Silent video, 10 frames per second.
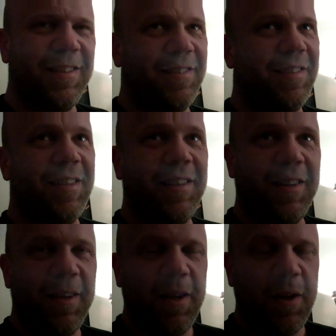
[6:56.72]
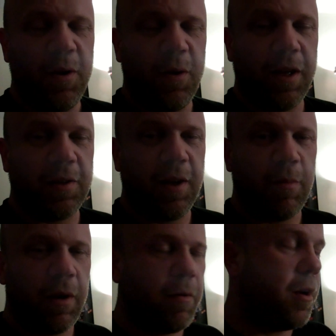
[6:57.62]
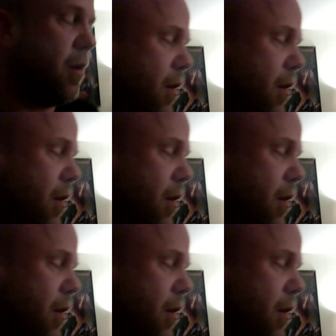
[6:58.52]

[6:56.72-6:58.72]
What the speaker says: Shit. Who doesn't need money, right?